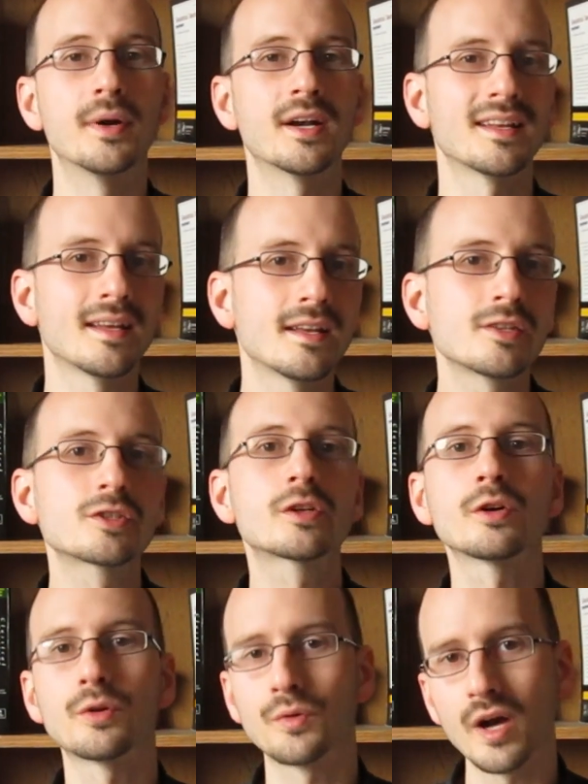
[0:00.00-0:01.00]
but it is
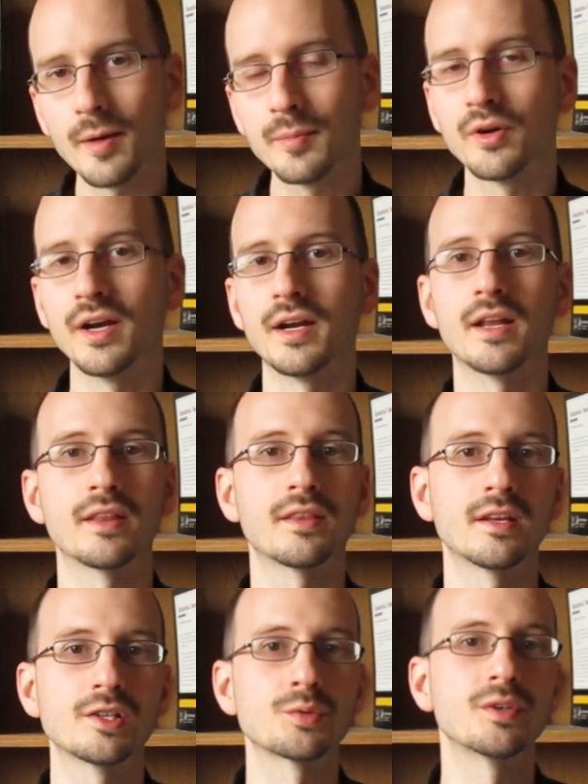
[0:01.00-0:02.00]
corroborating
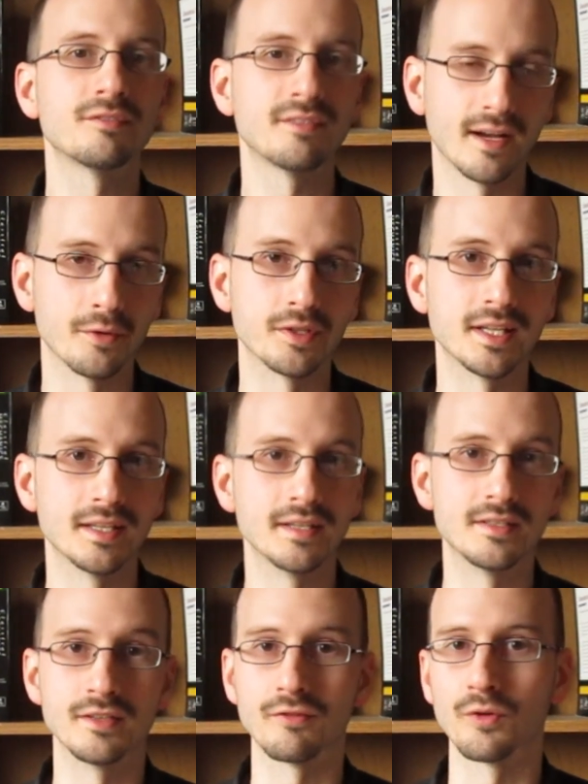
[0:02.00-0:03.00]
things we found in a
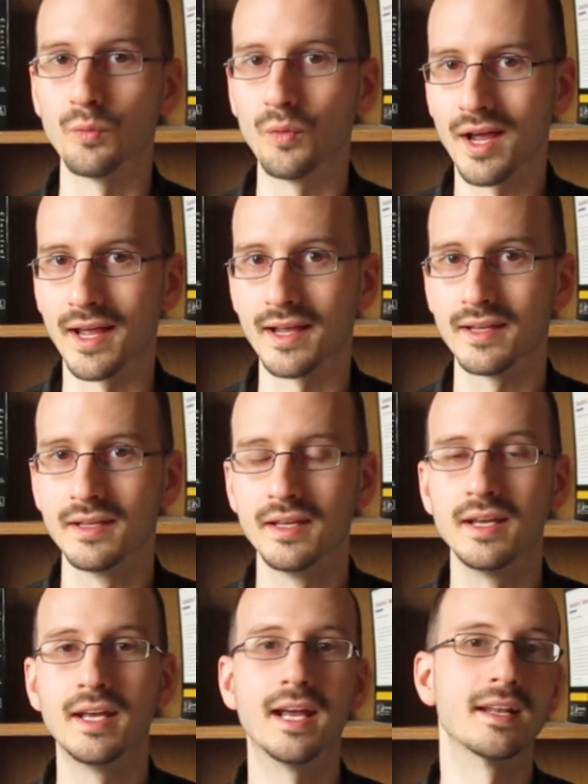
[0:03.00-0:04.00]
different way.
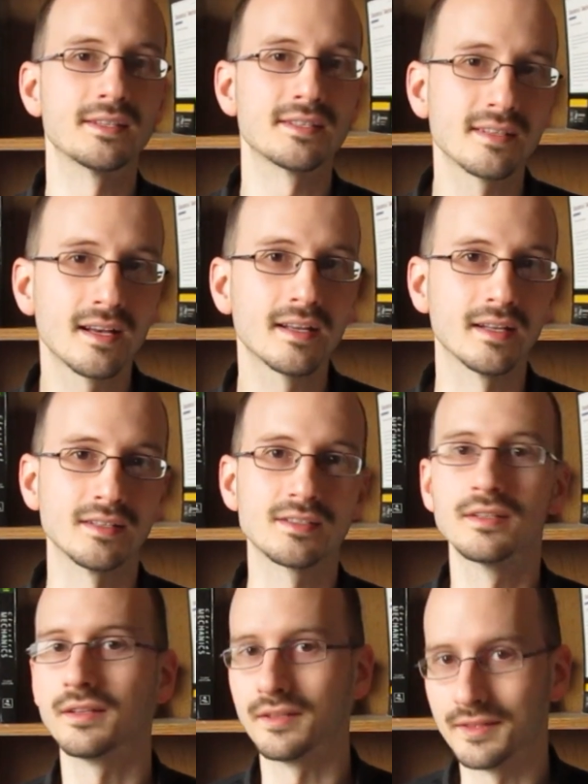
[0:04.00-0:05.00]
And in
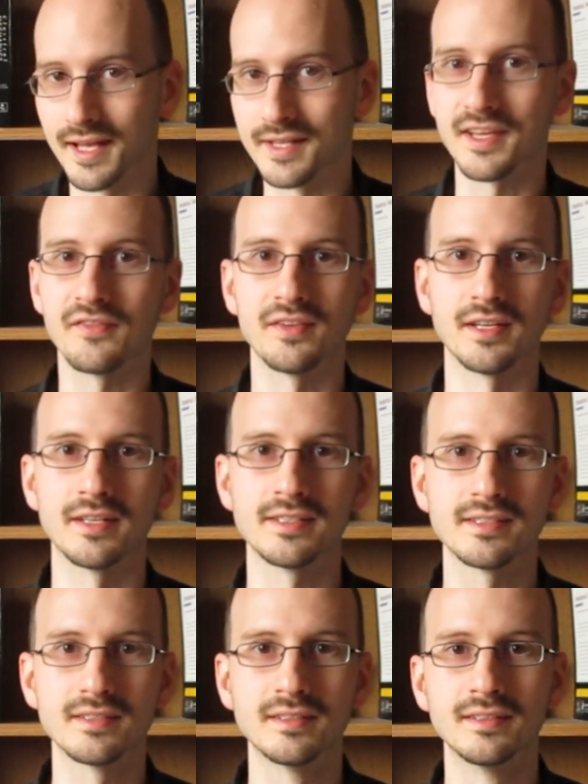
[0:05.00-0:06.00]
science, that's
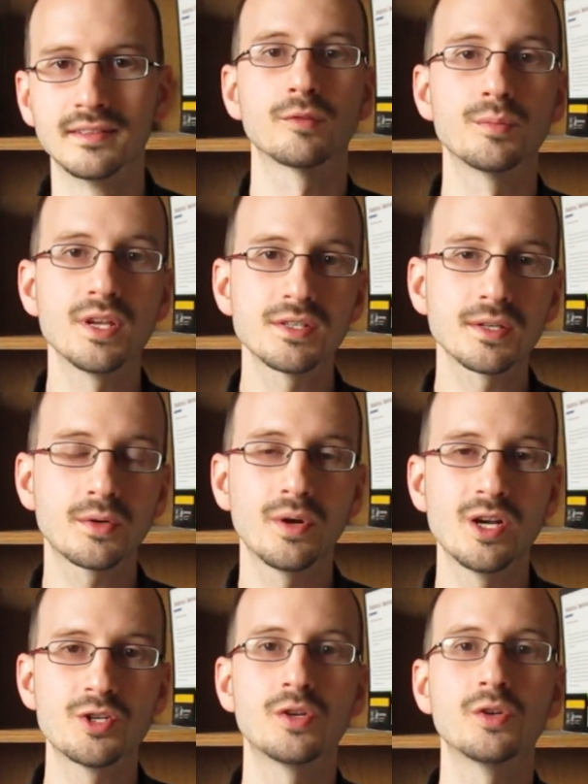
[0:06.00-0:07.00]
evidence. From this
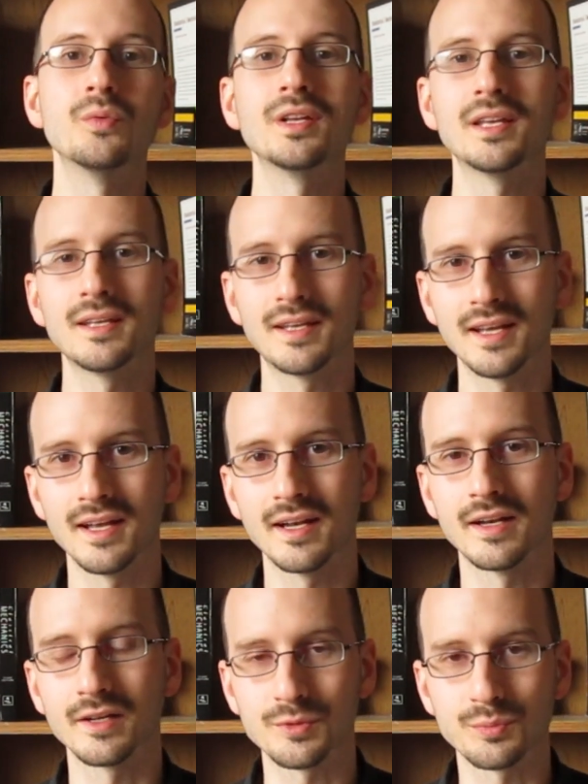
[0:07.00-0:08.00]
equation, we can get
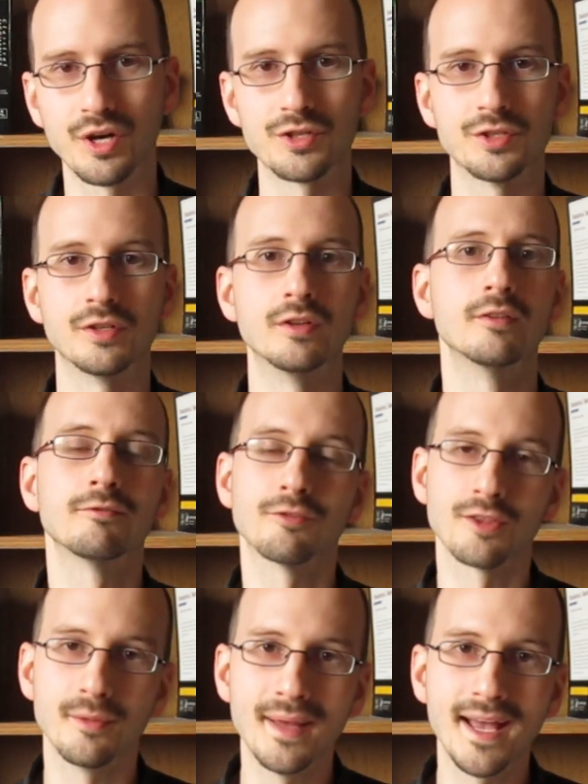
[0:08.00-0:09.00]
an expression for
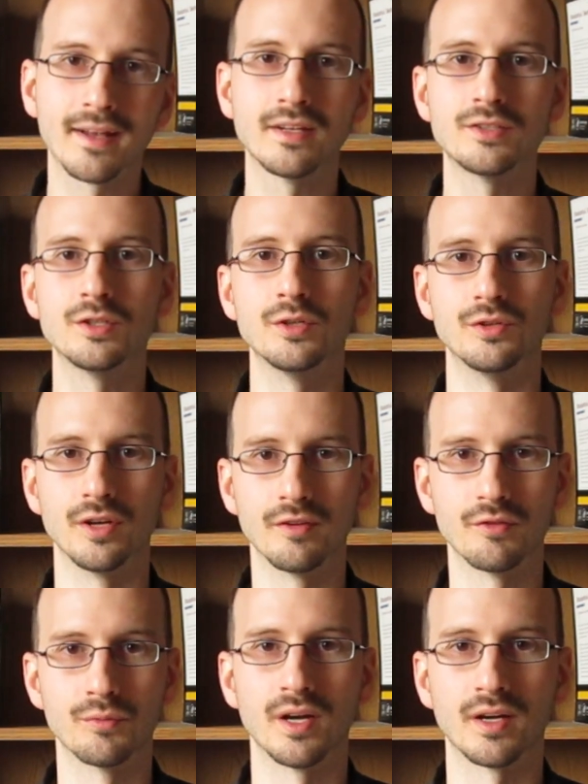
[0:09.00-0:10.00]
the magnitude of
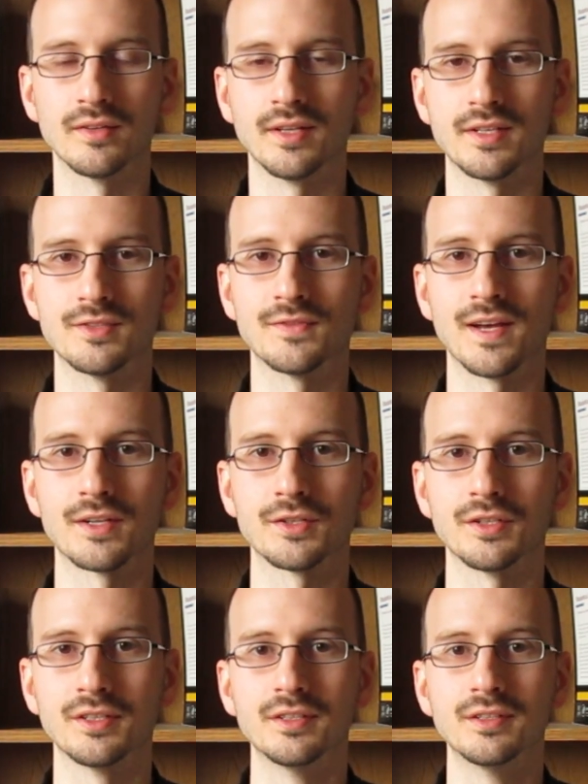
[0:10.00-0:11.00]
the Runge-Lenz
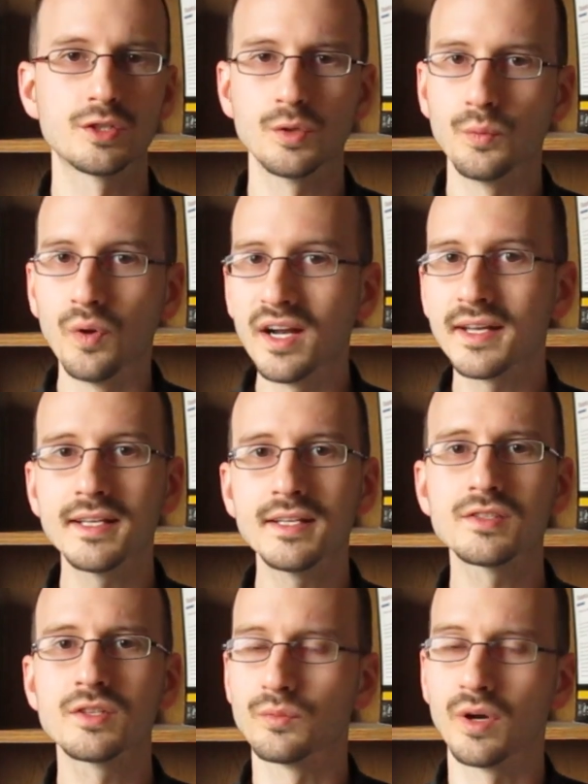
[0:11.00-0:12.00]
vector. So what
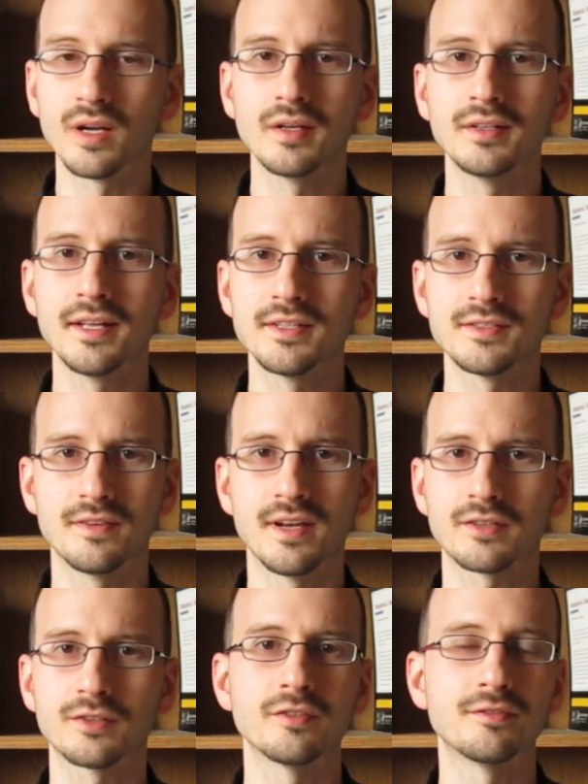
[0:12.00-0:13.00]
is the Runge-Lenz
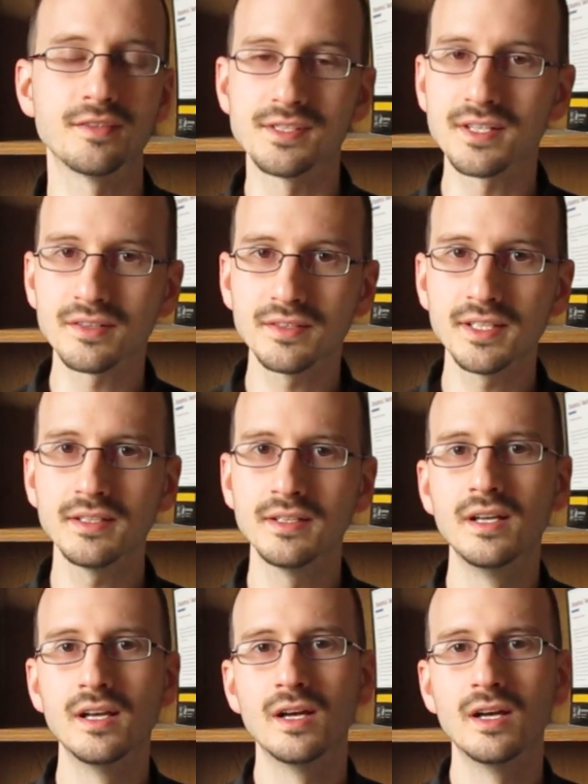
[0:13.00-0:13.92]
vector physically?